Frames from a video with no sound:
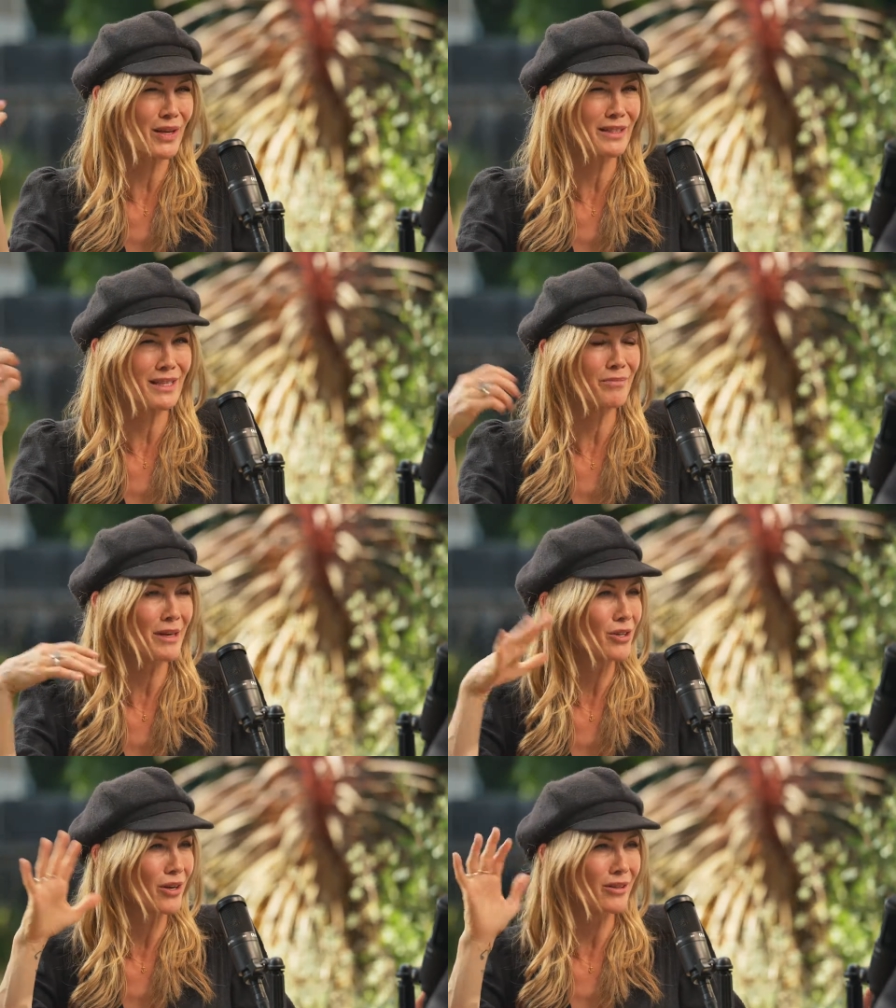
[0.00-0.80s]
I tell my
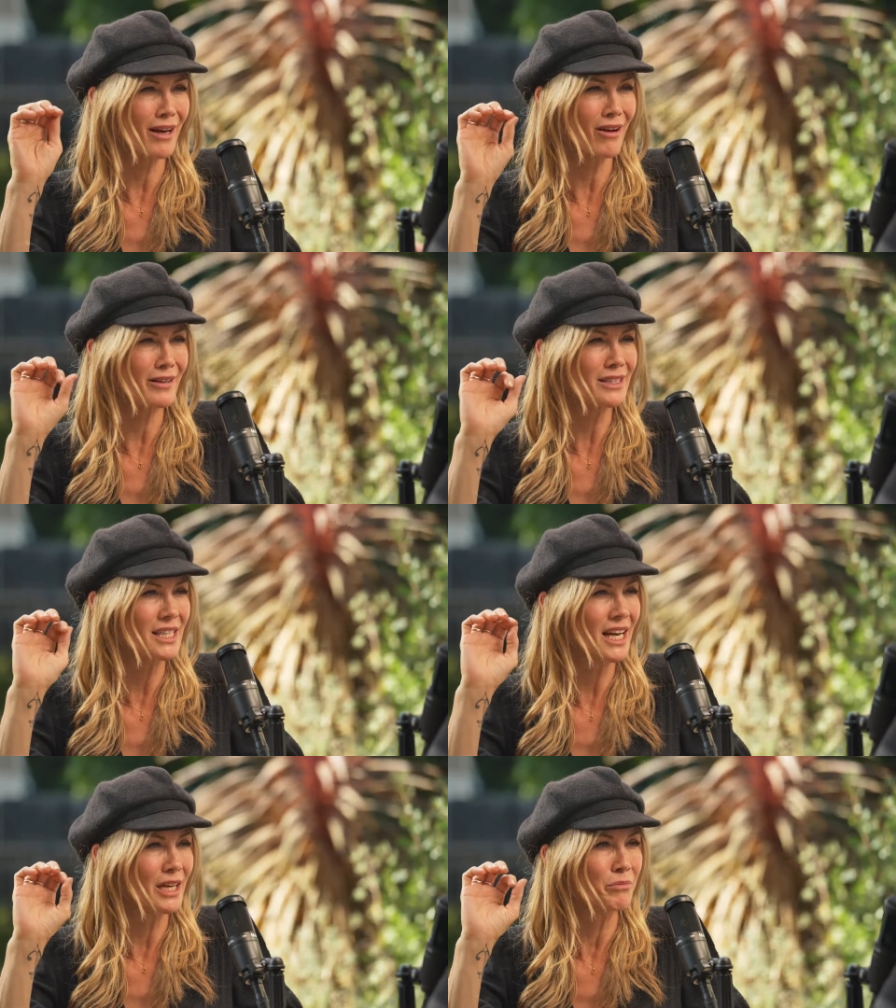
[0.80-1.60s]
daughter that all the
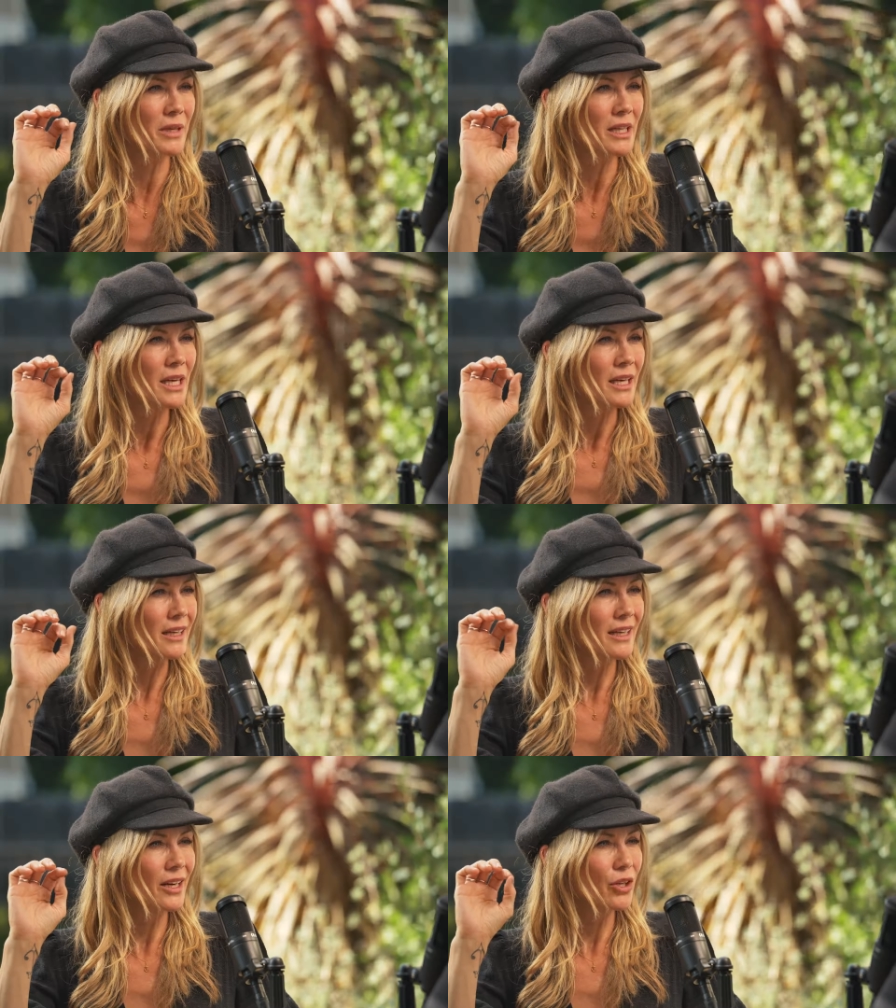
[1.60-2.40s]
time. Yeah.
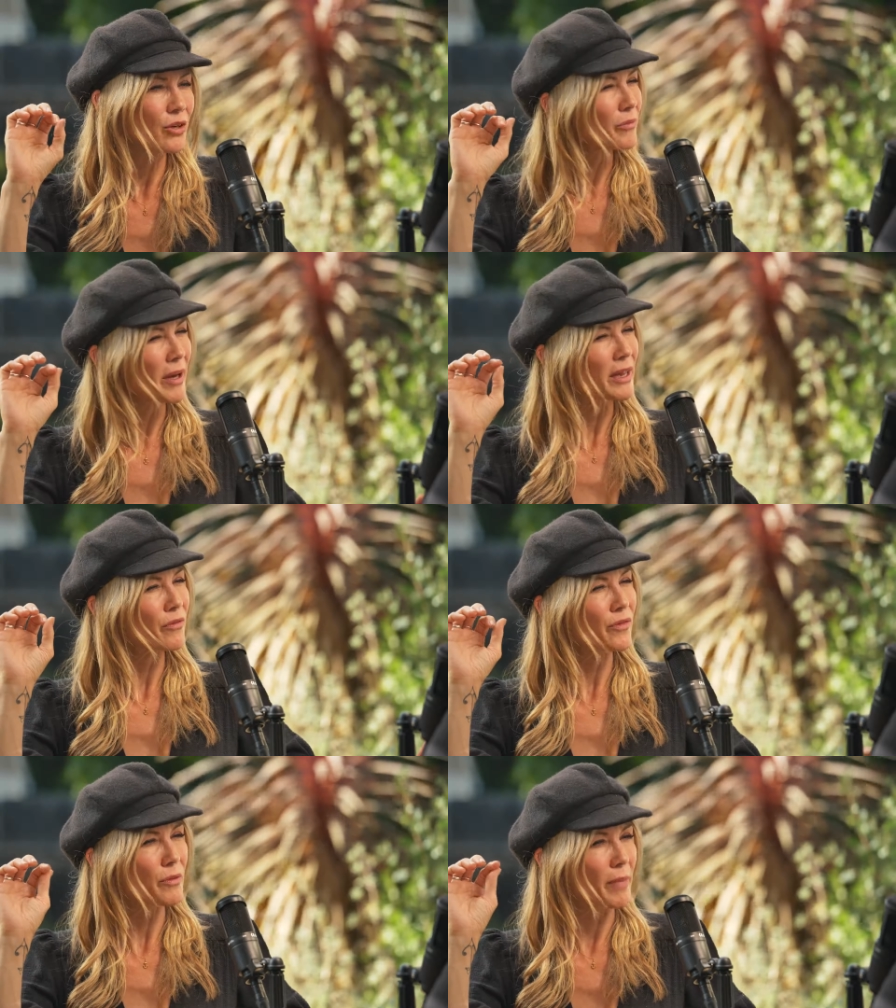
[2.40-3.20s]
You know, you don't make them
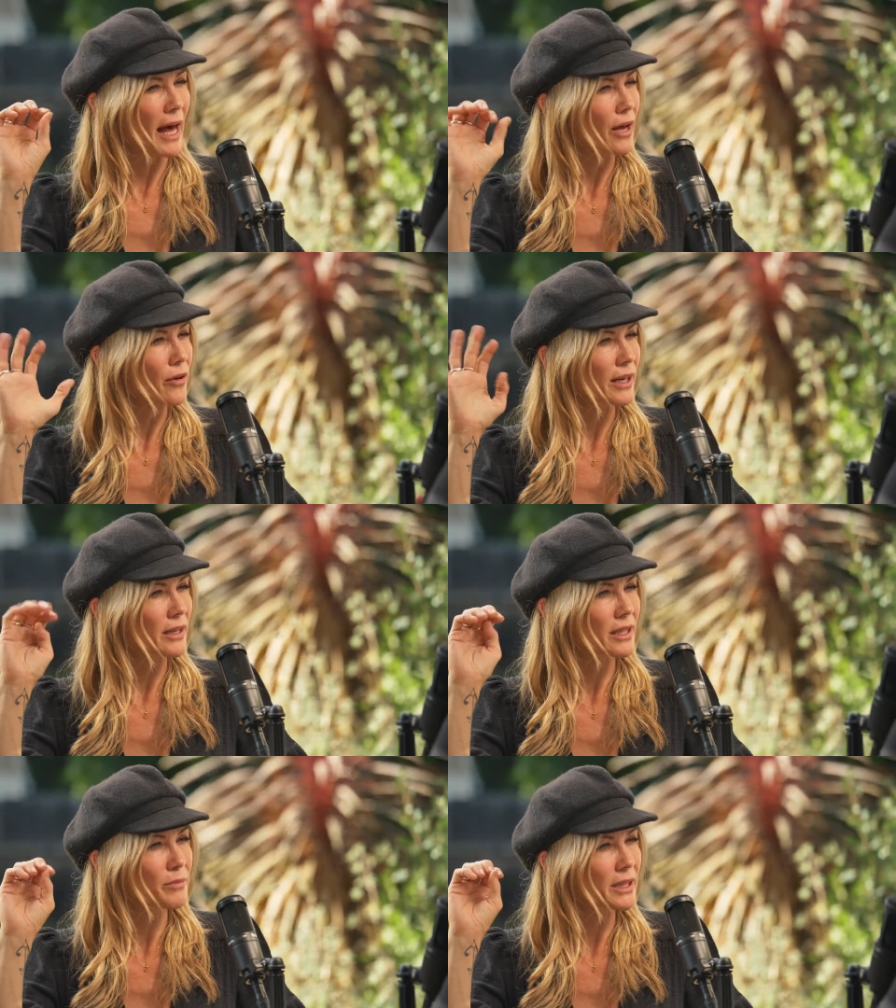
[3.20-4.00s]
feel bad or
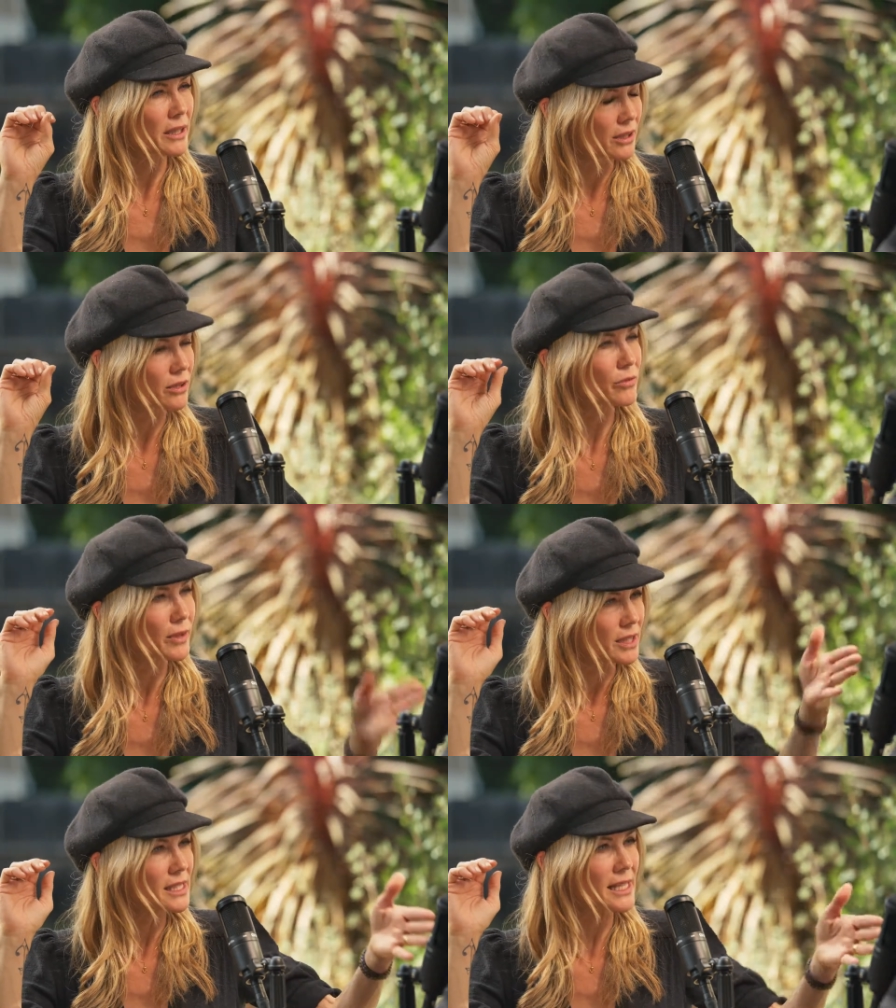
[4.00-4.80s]
anything, but you
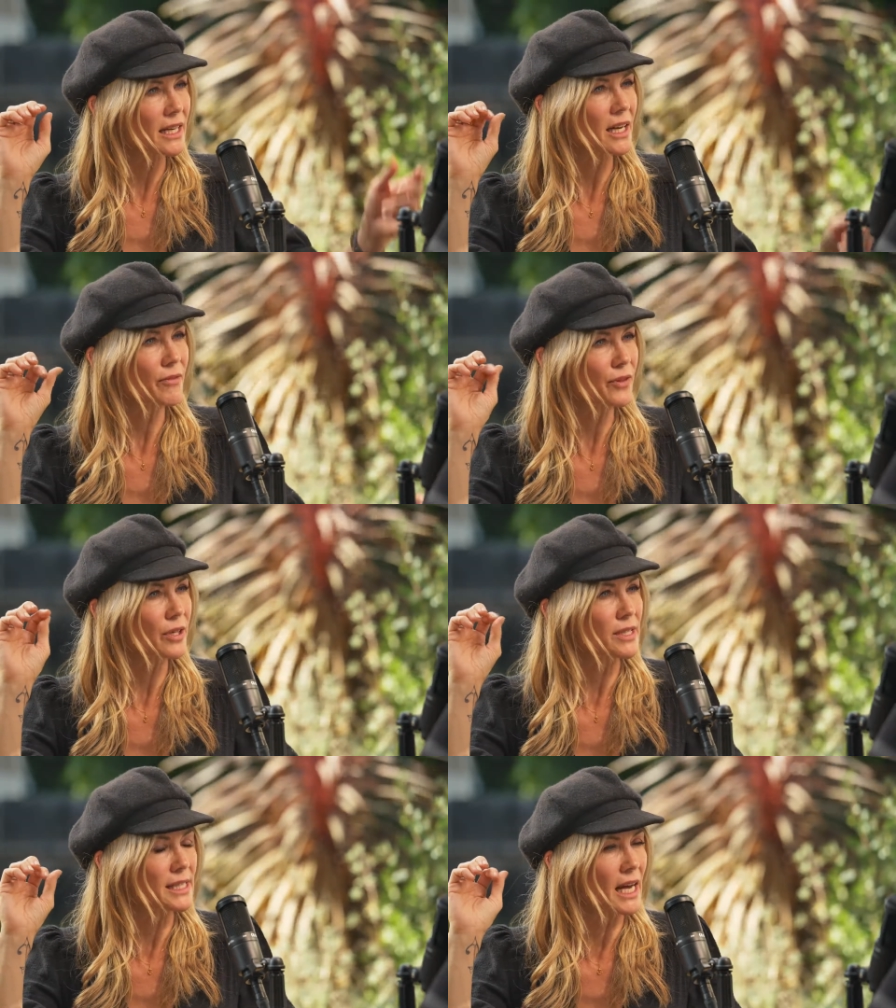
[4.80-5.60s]
can stand up for
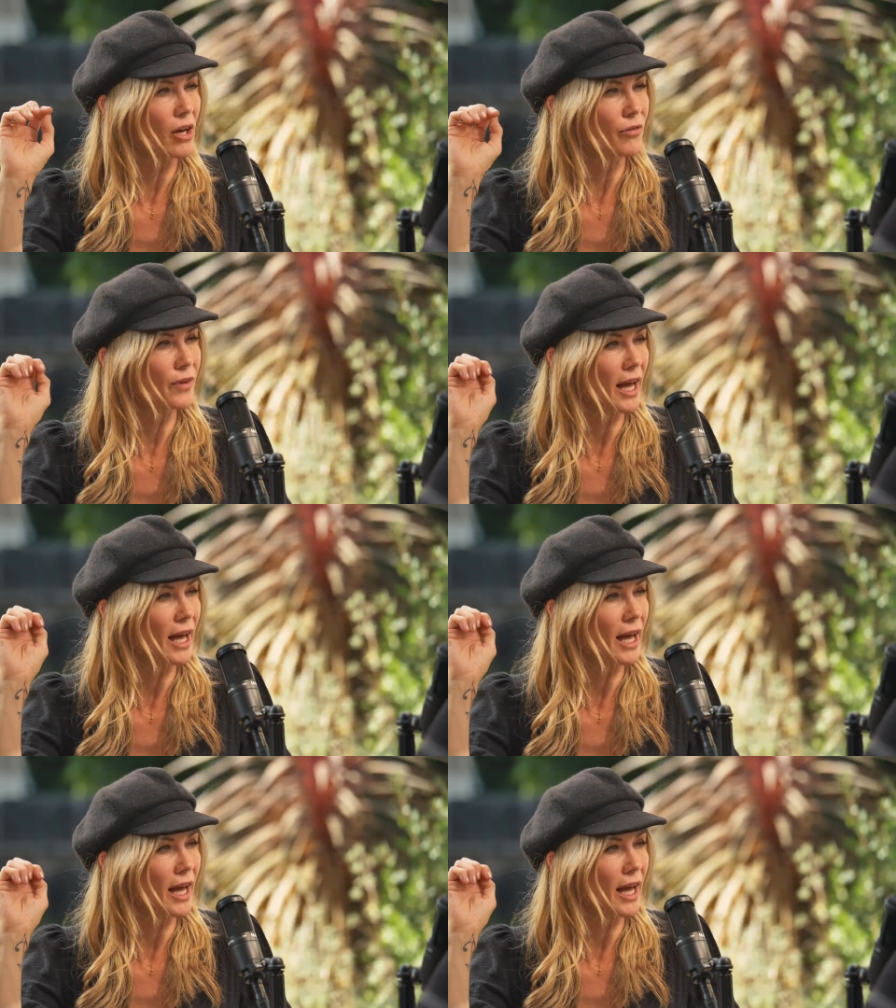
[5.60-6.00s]
yourself. Right.